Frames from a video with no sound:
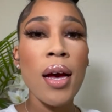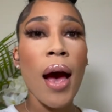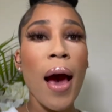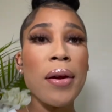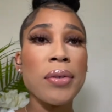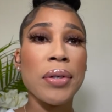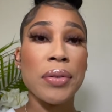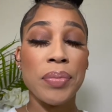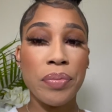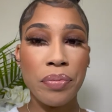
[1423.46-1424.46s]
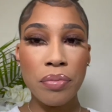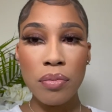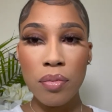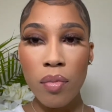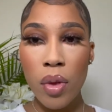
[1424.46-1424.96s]
I don't know.
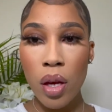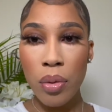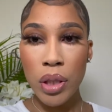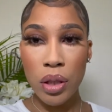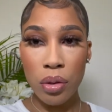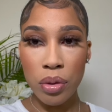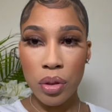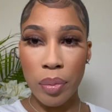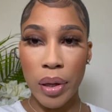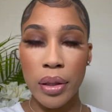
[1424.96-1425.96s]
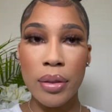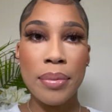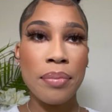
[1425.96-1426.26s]
We're just going to the park,